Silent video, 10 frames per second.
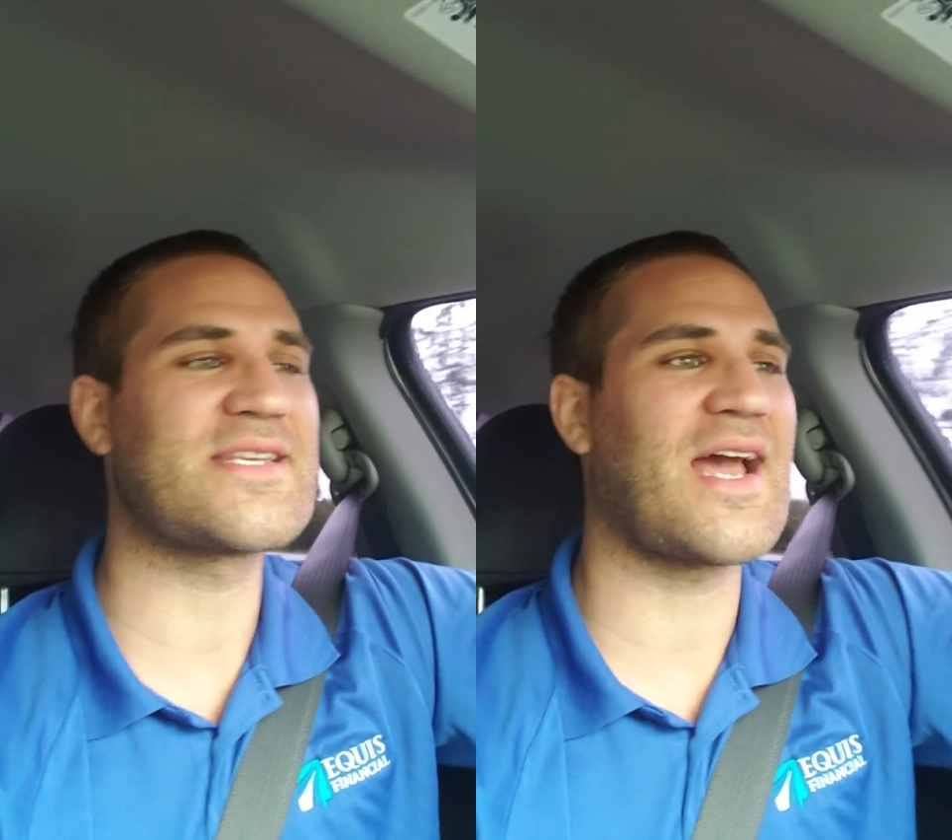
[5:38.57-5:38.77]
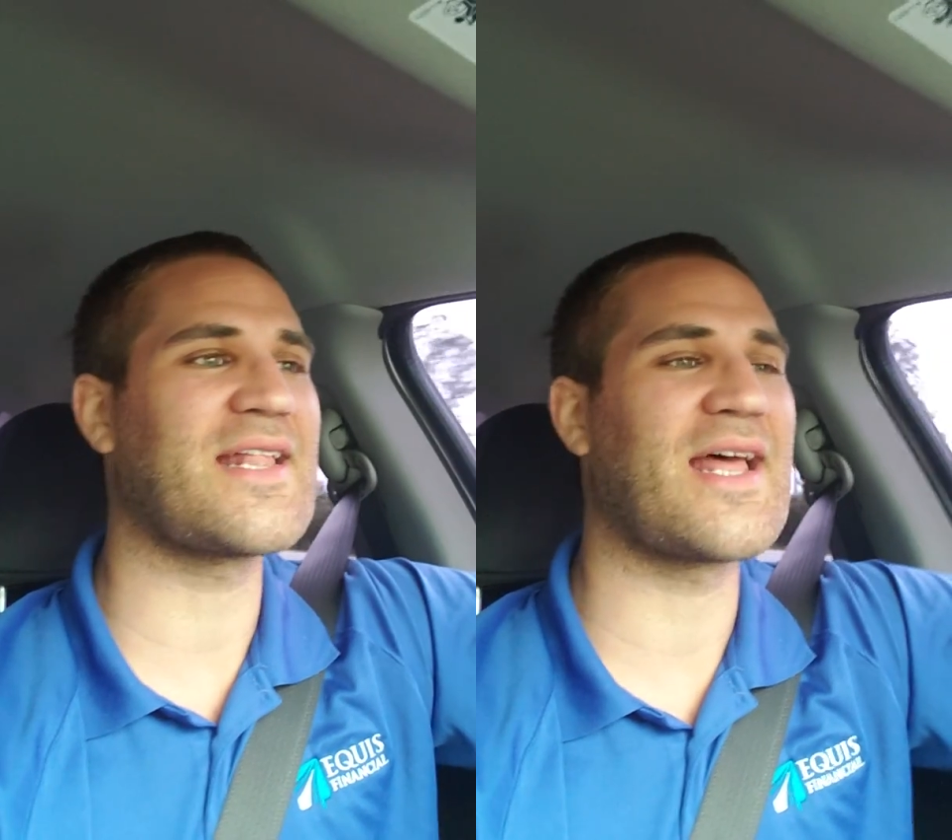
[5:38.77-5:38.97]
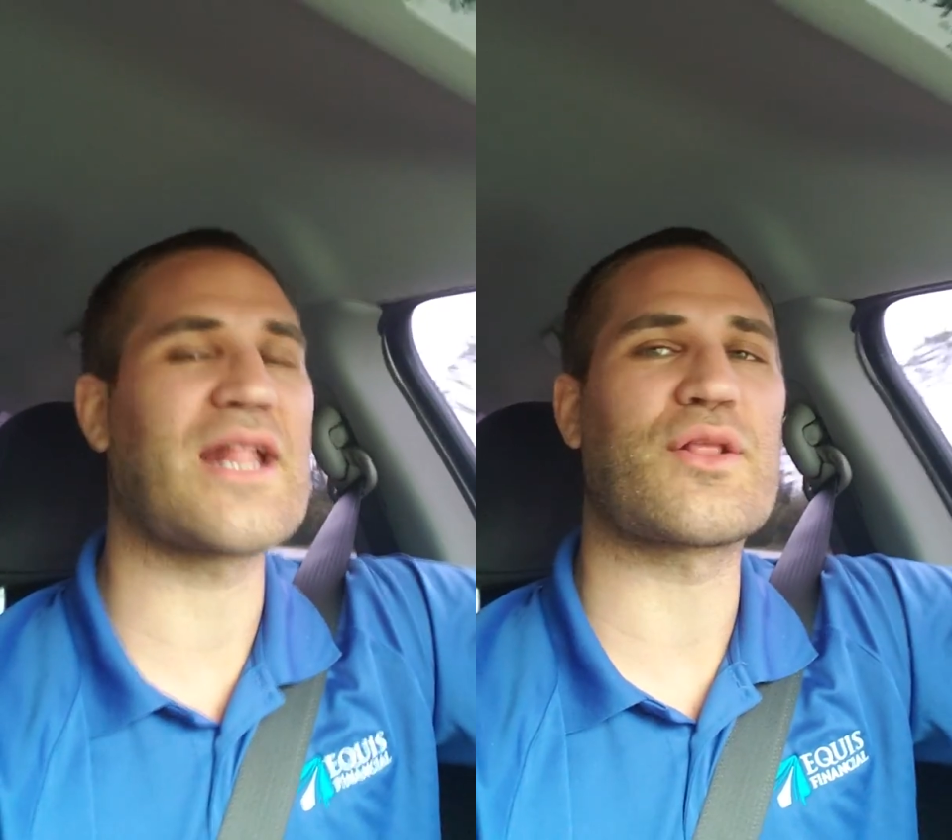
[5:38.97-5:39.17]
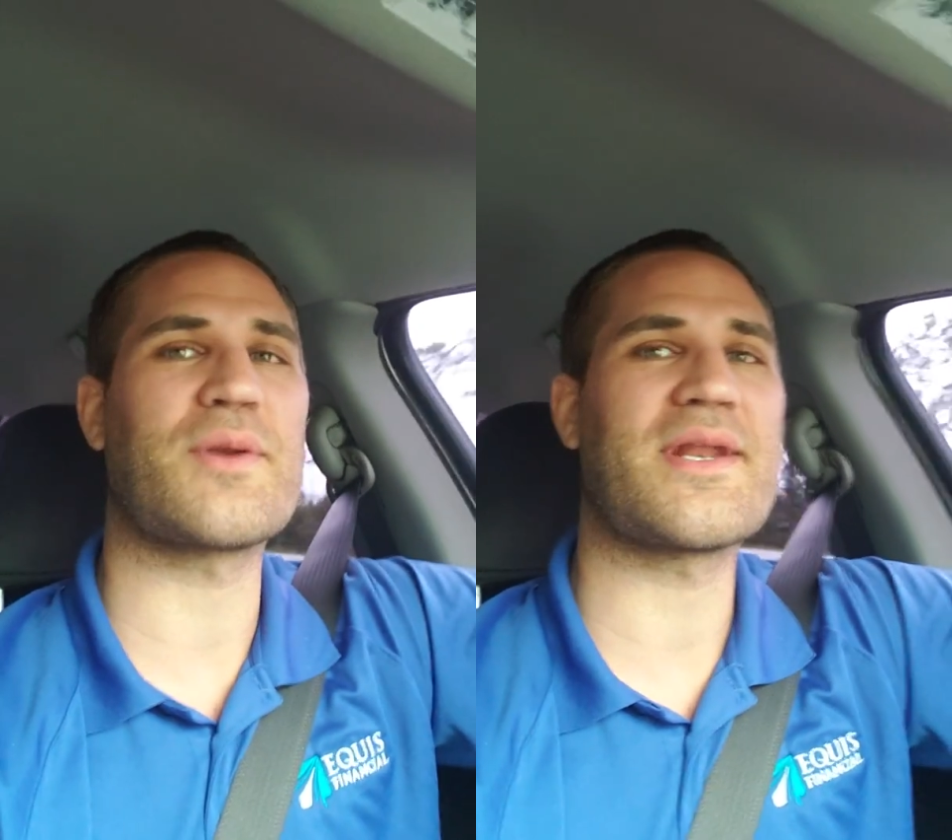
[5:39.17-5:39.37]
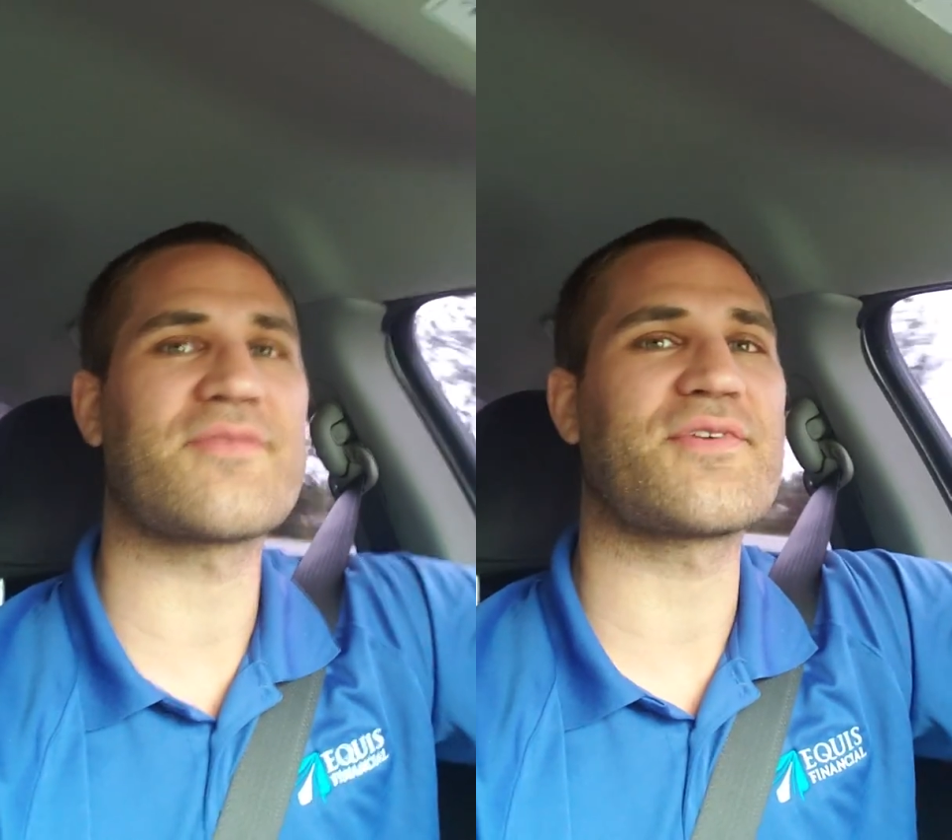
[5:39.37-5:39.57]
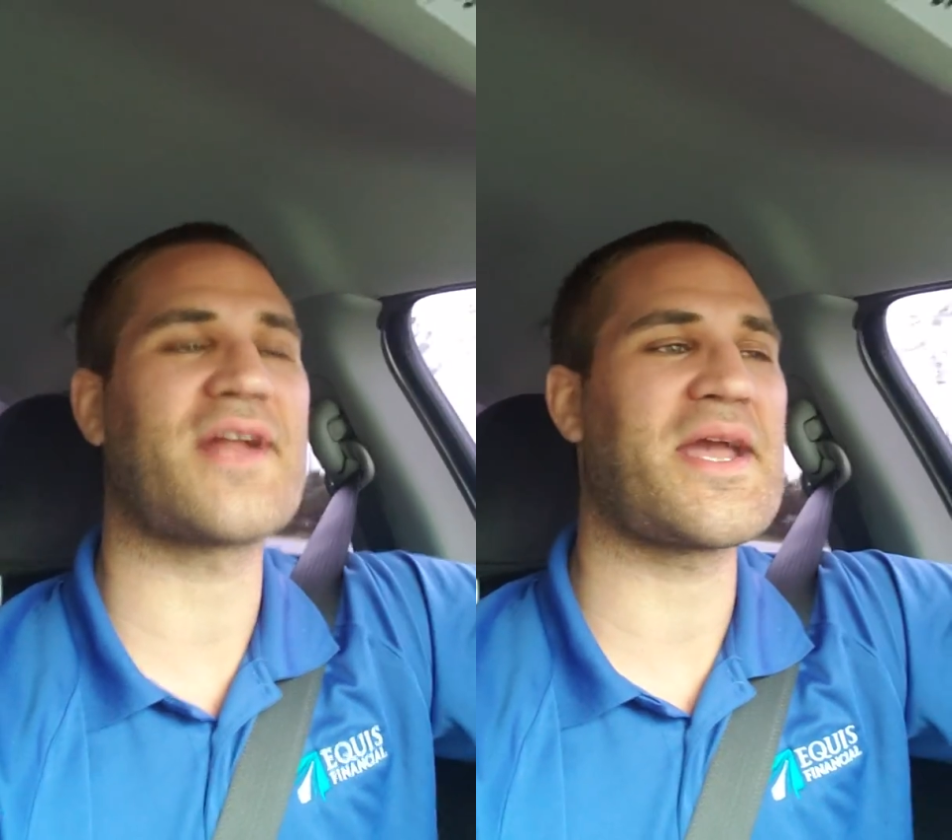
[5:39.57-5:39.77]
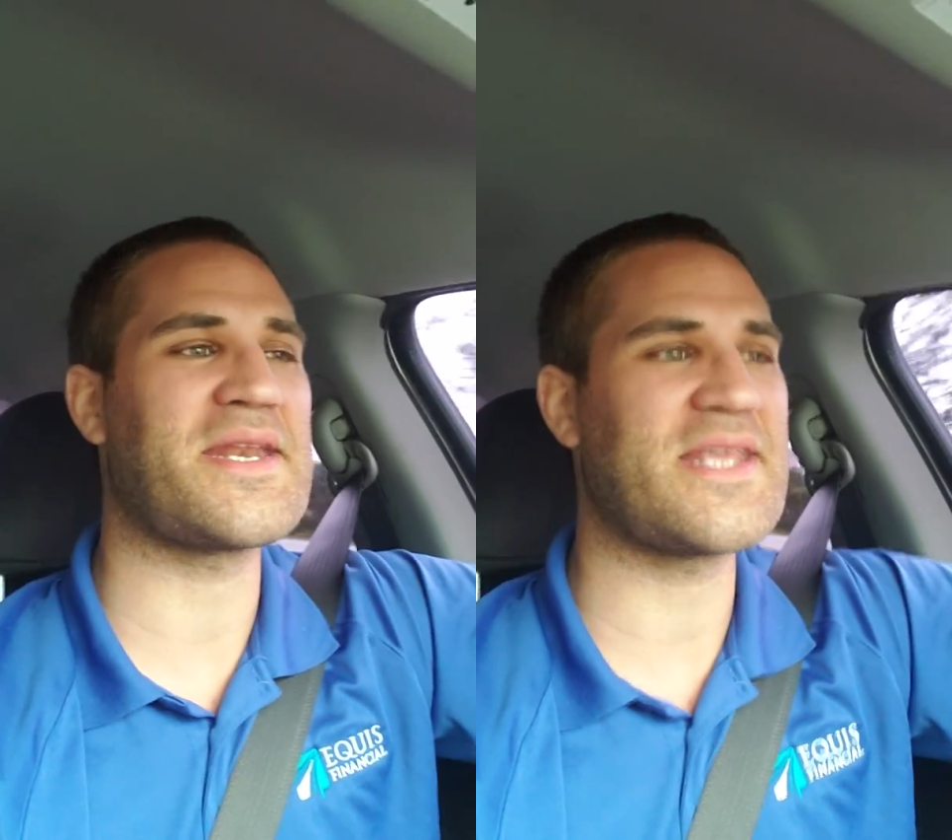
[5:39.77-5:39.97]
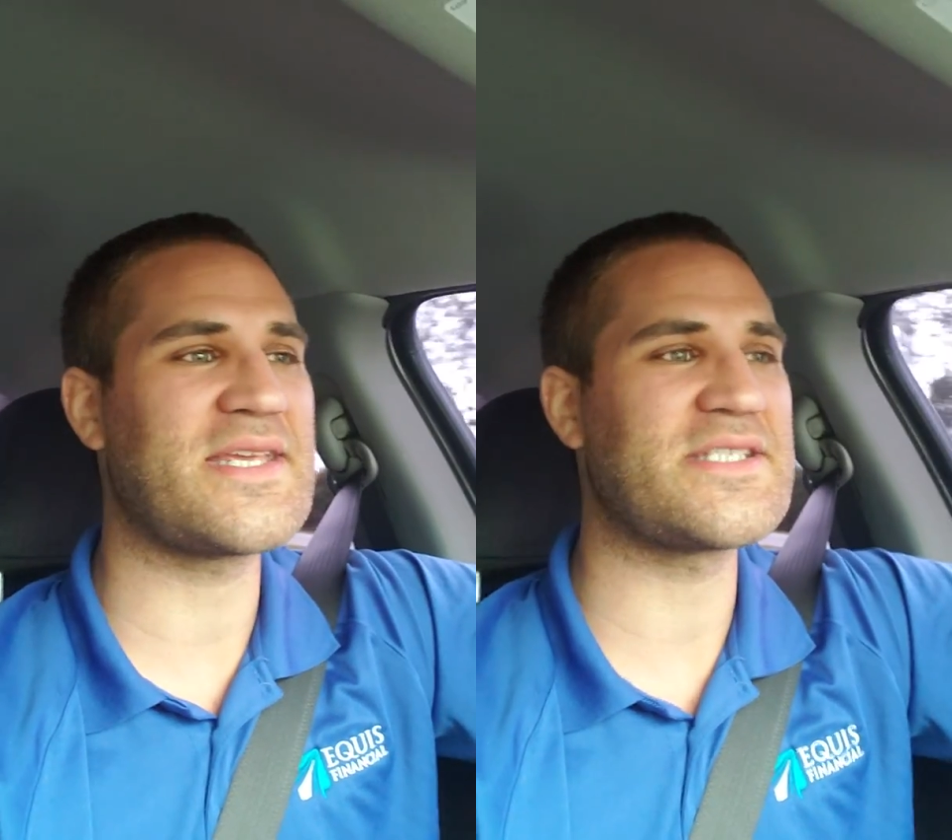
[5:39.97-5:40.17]
got like 3 different
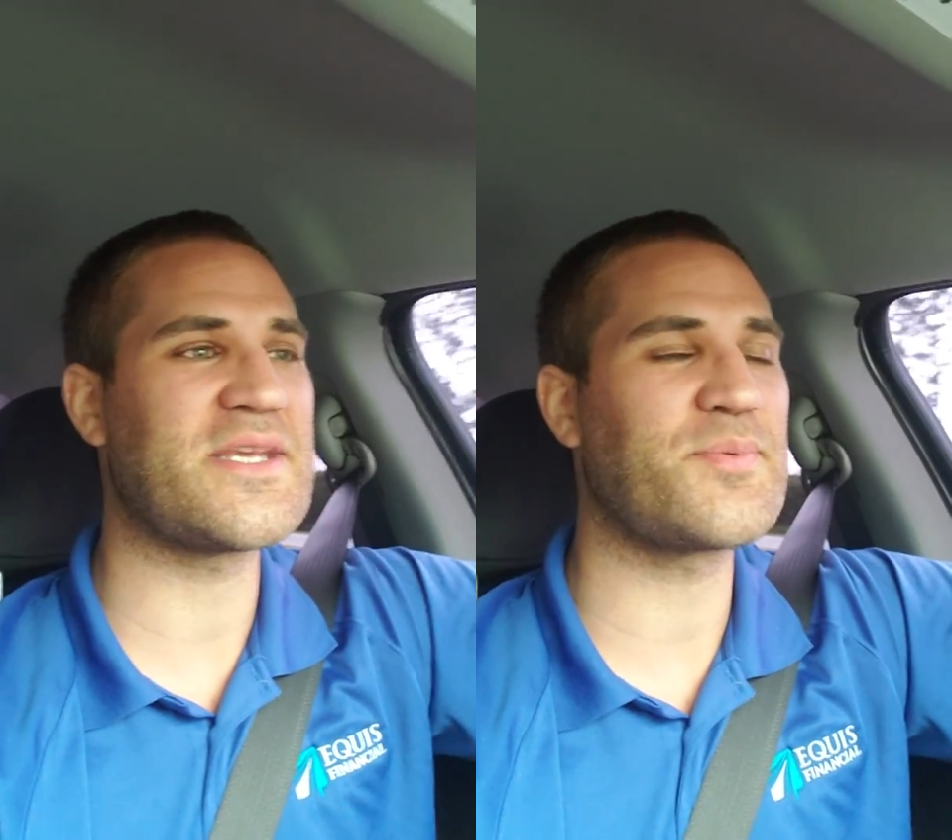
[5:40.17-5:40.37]
IDs.